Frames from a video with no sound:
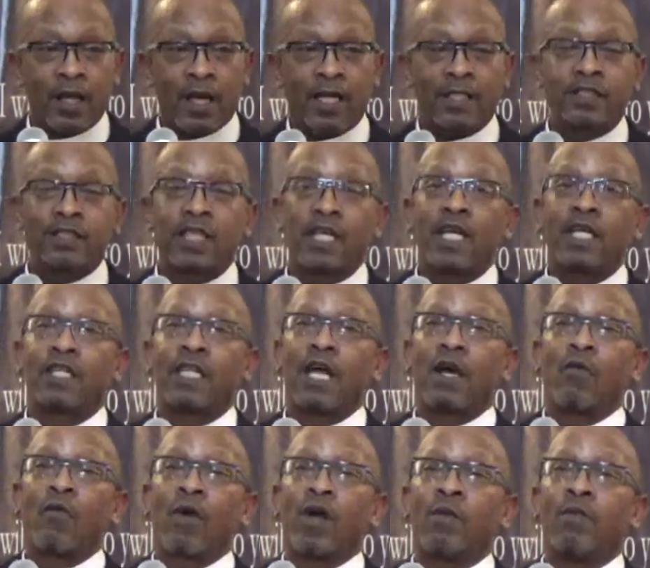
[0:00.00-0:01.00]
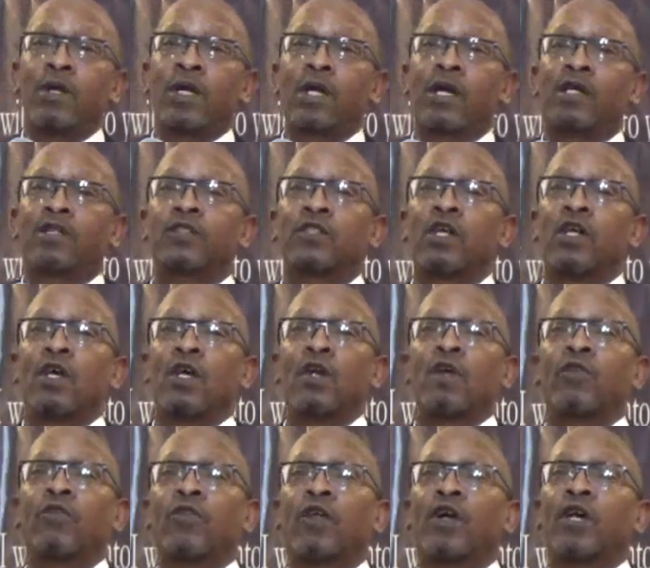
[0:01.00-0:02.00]
And I say it that way because
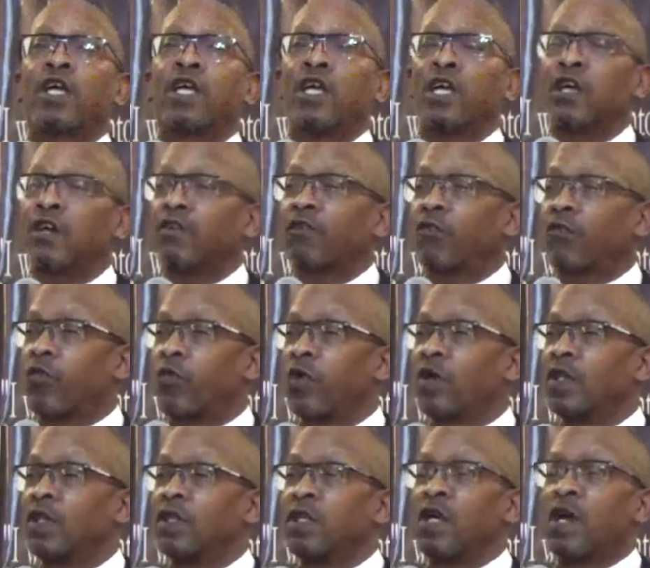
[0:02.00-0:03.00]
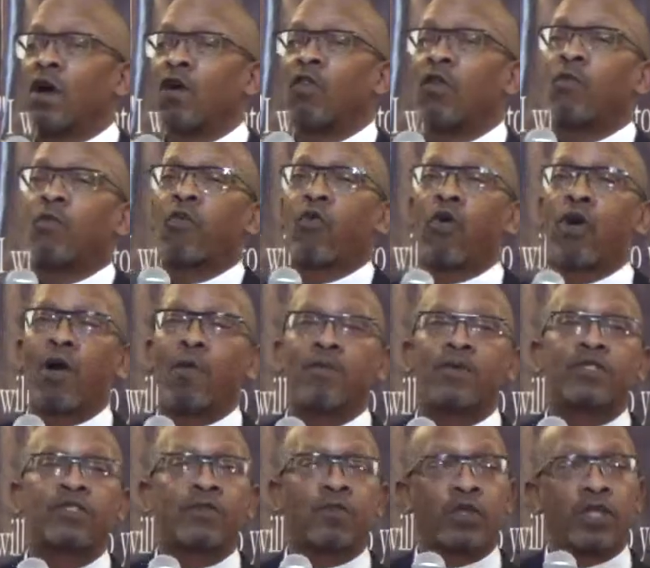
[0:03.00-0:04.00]
the gift, really, or the
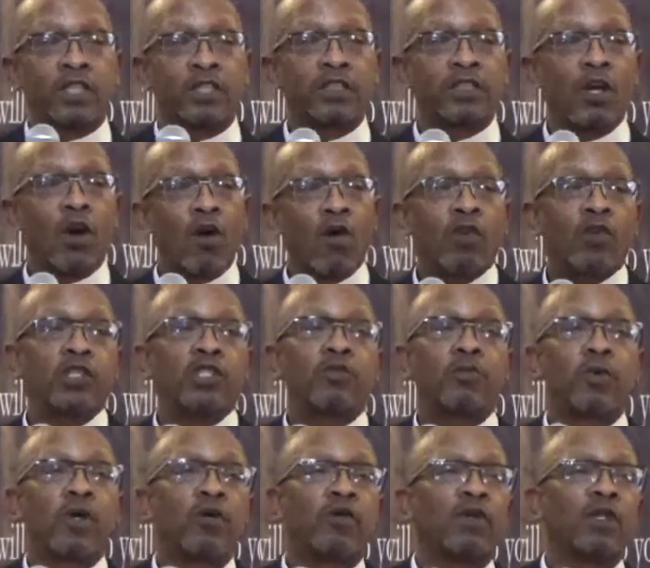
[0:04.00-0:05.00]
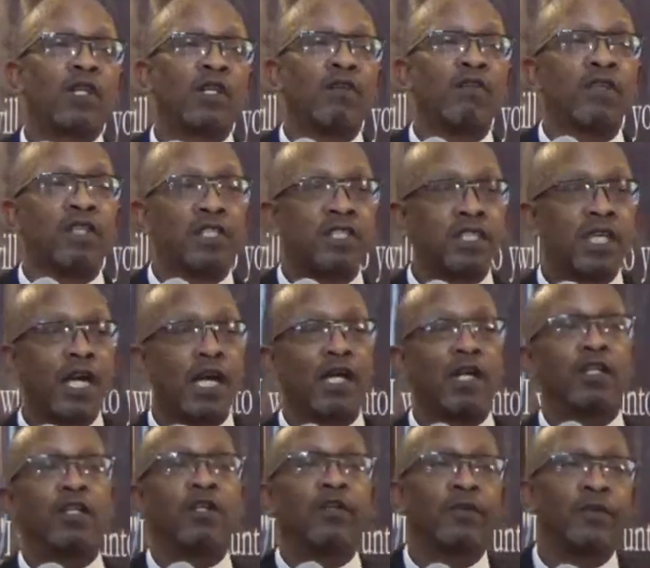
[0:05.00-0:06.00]
promise, is the Holy Spirit living
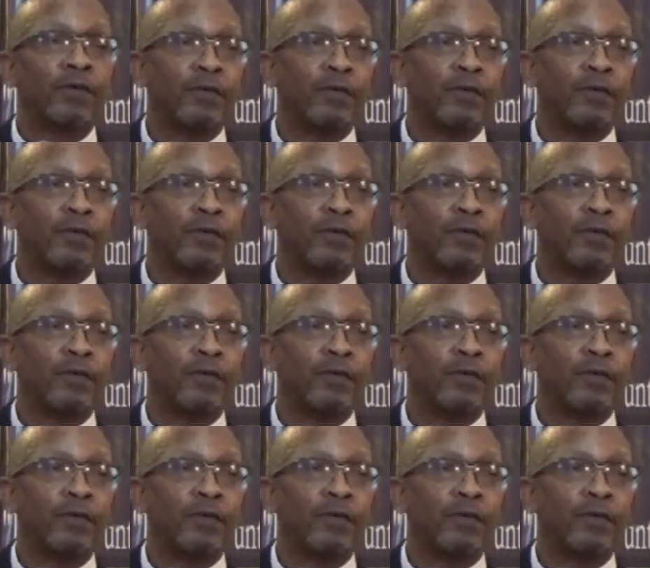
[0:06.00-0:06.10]
inside of you.